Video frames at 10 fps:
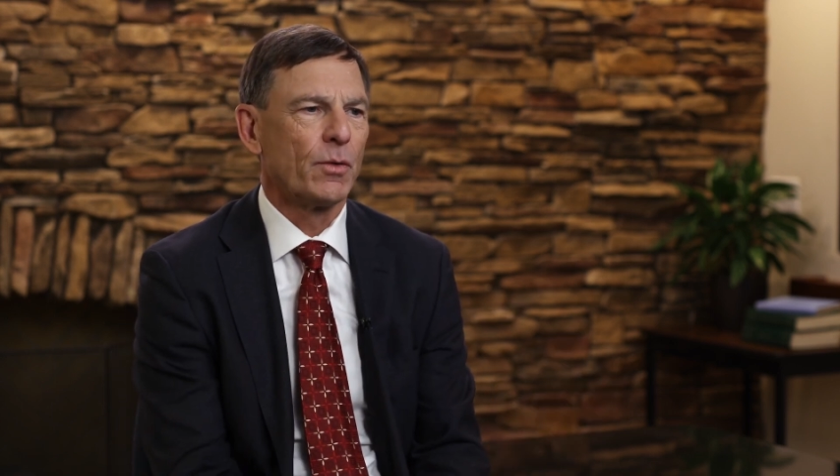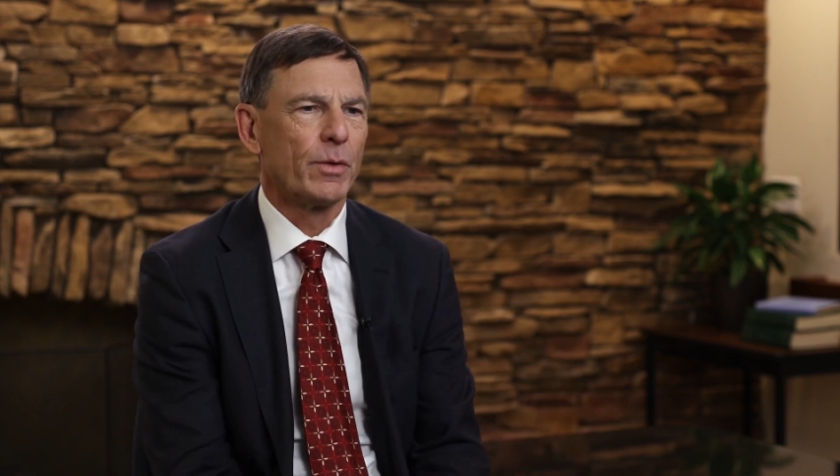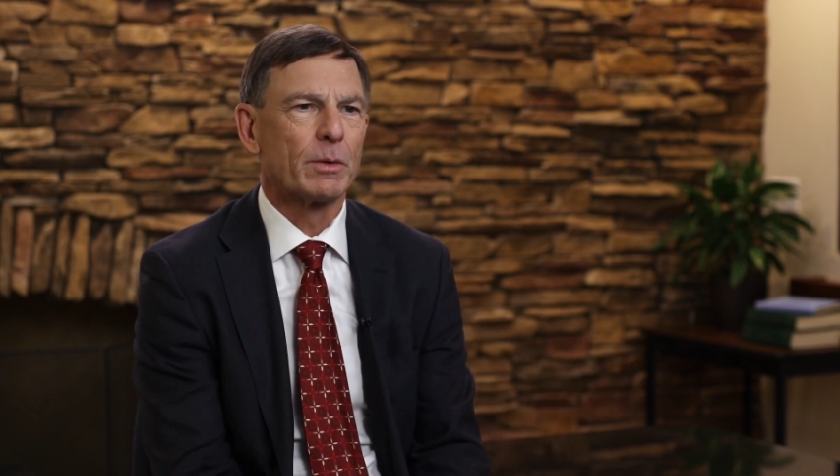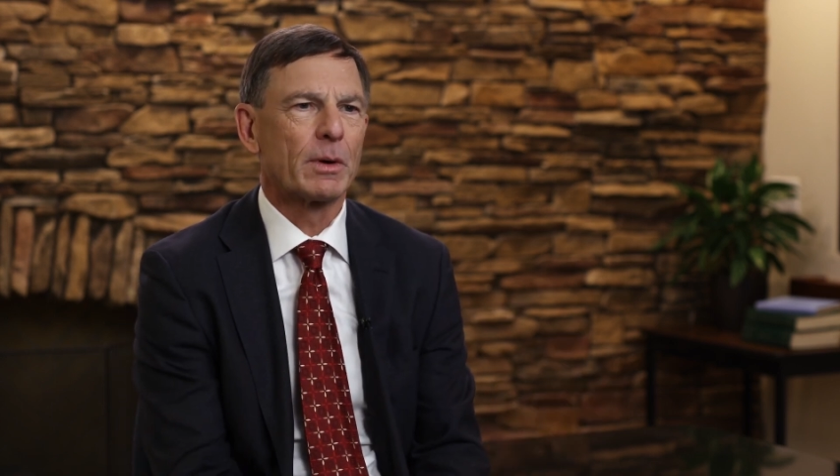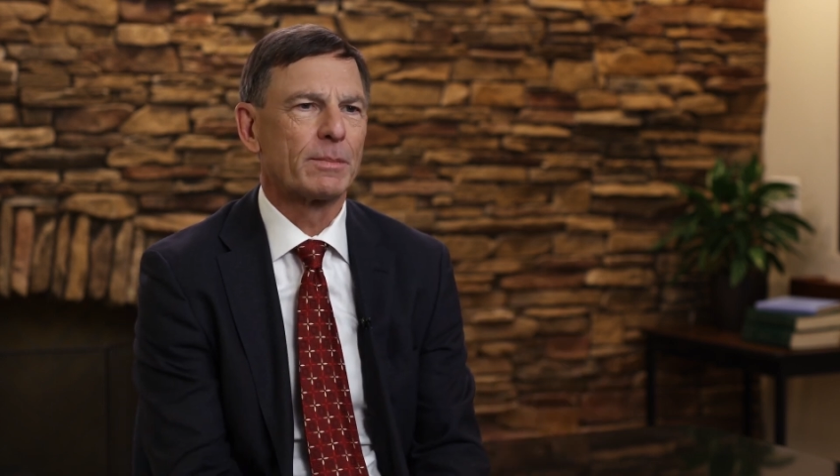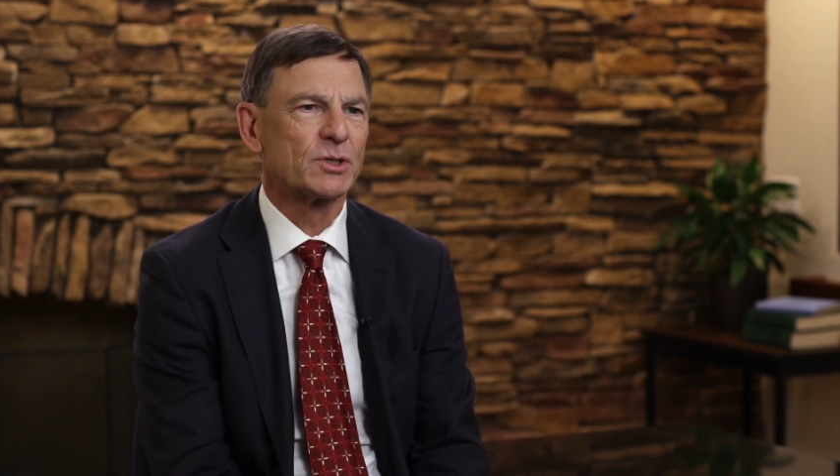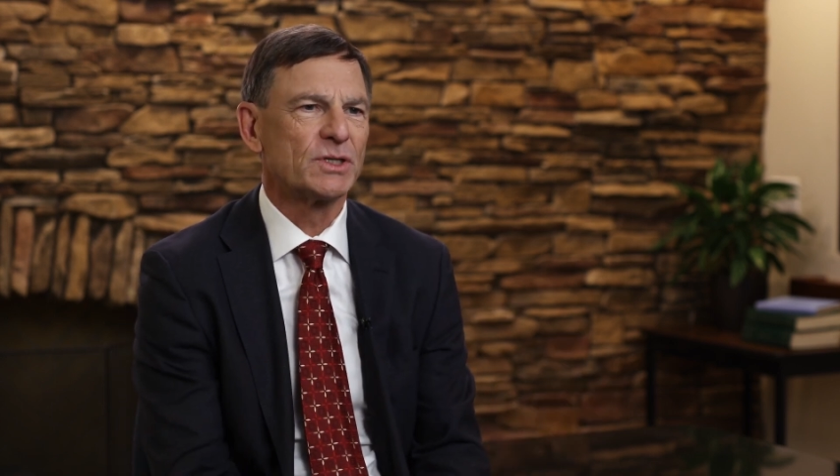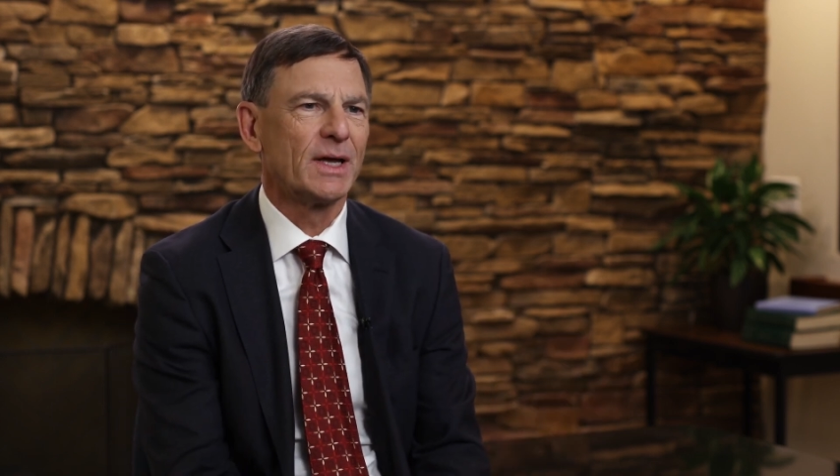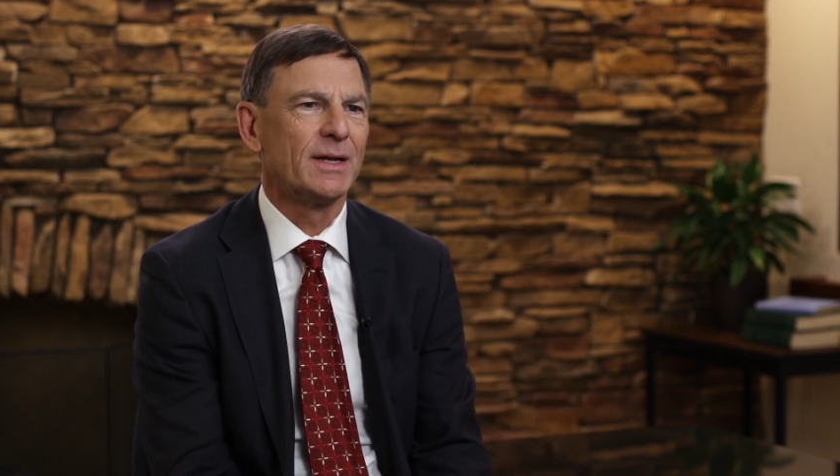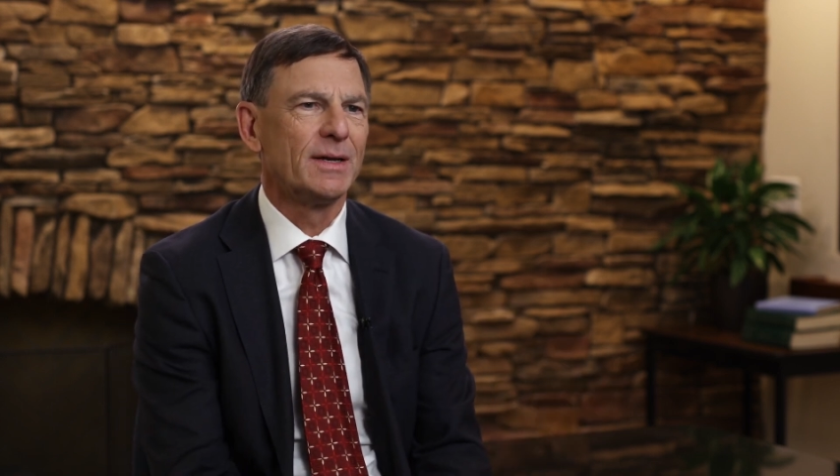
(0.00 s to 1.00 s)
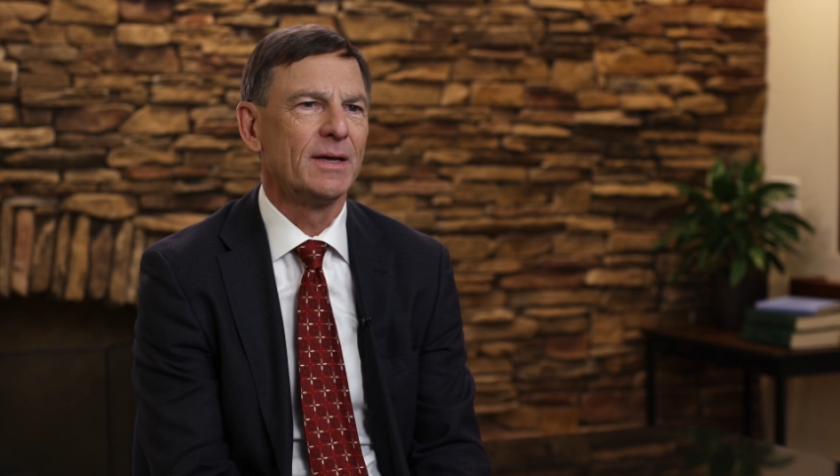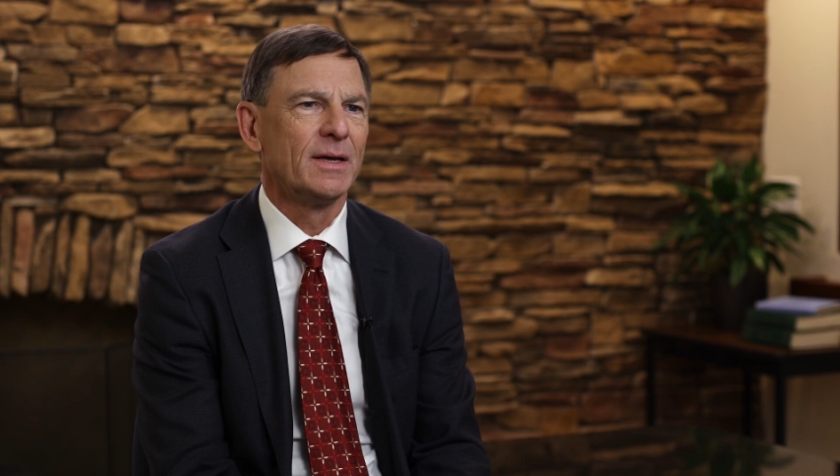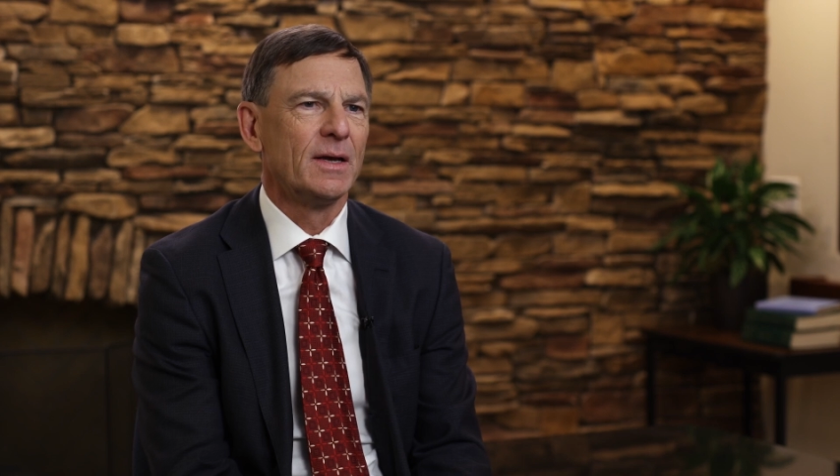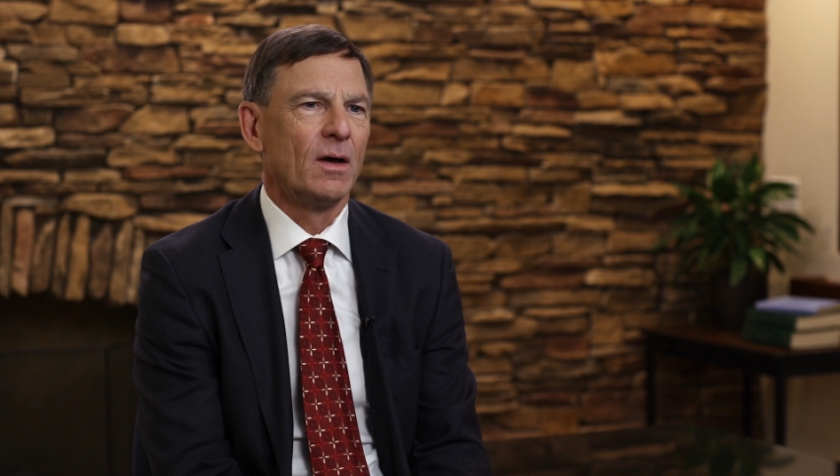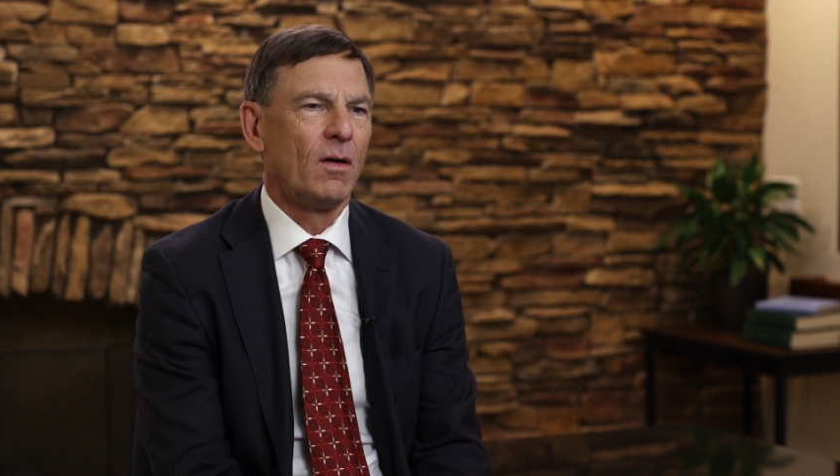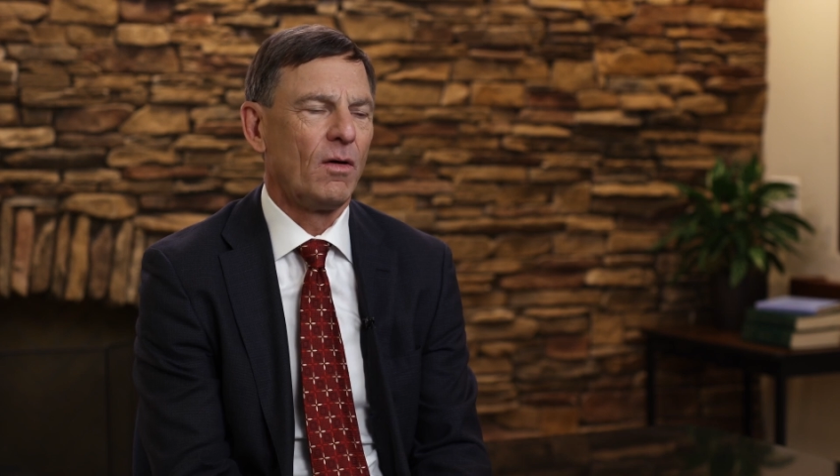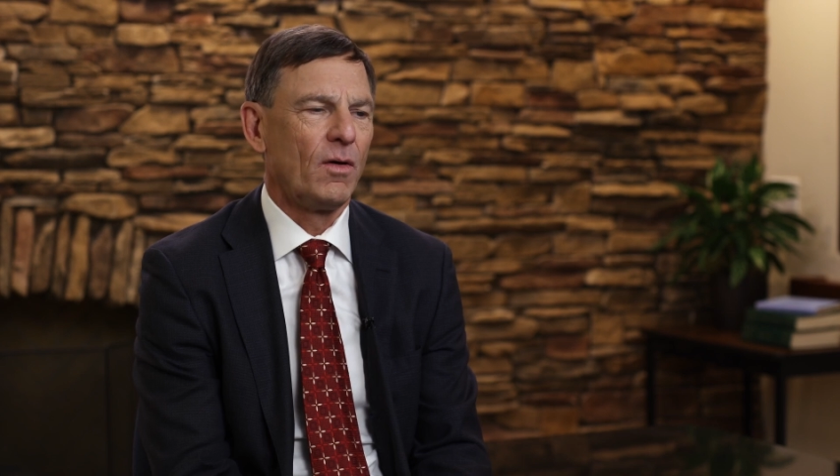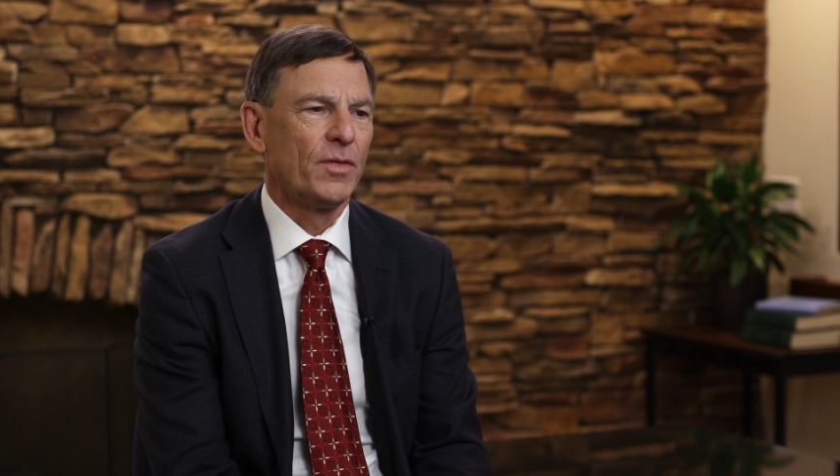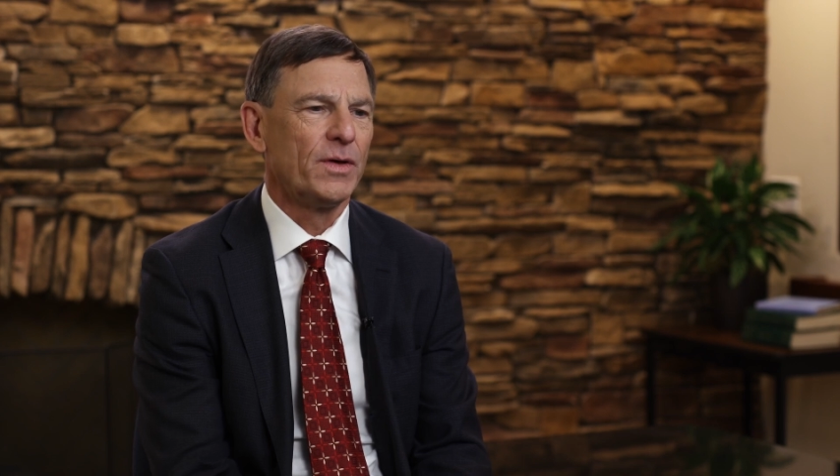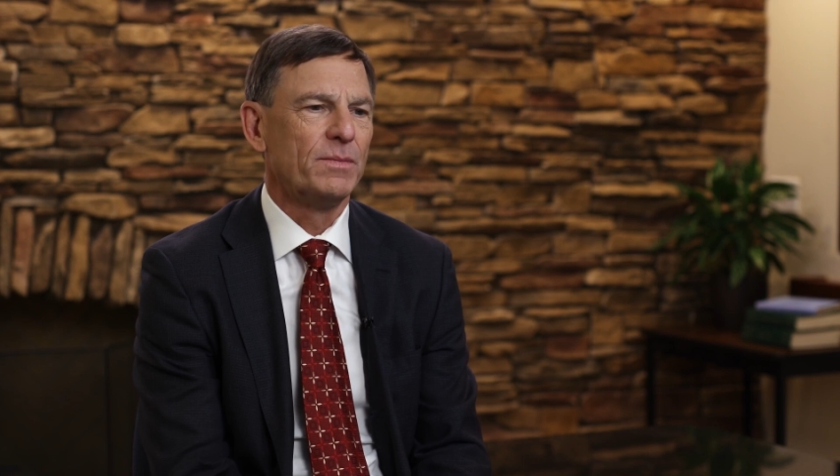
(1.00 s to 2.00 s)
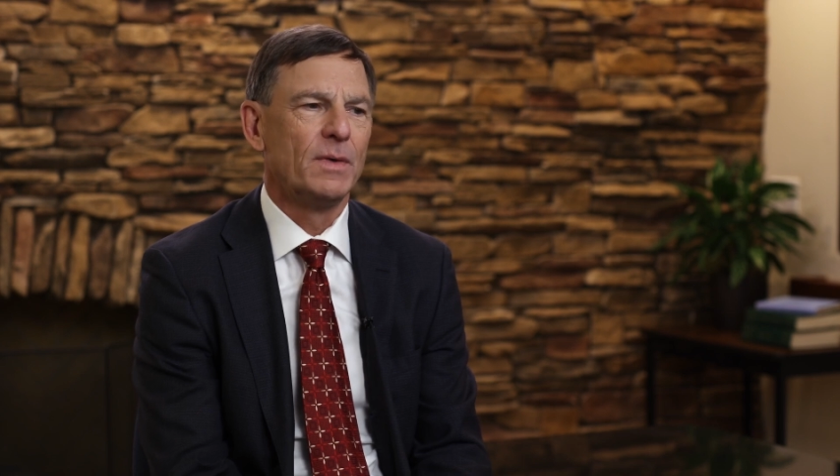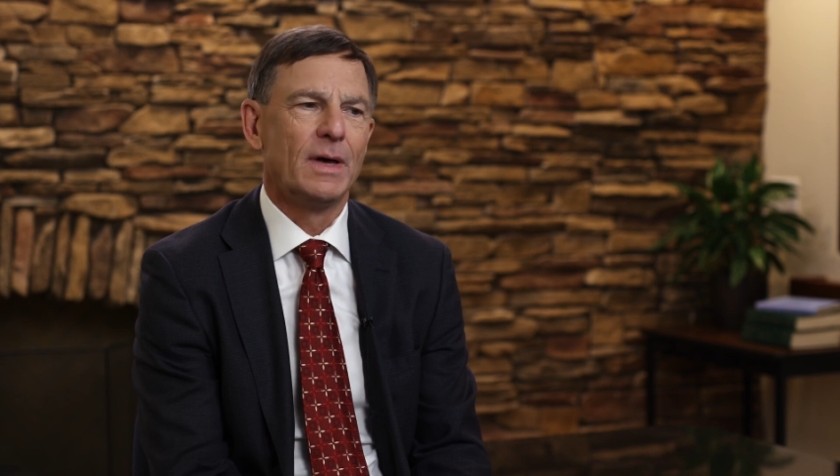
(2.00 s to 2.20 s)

we represented all the